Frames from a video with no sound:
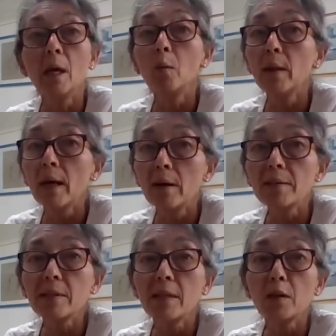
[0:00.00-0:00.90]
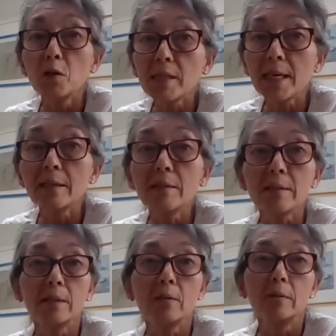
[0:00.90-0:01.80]
we ask that you send
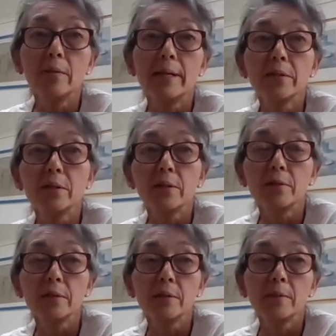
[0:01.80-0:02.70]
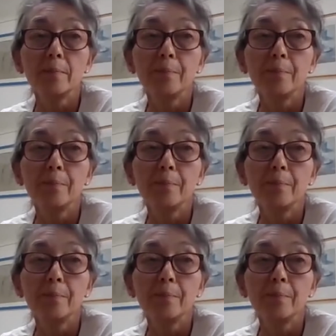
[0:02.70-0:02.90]
us your questions.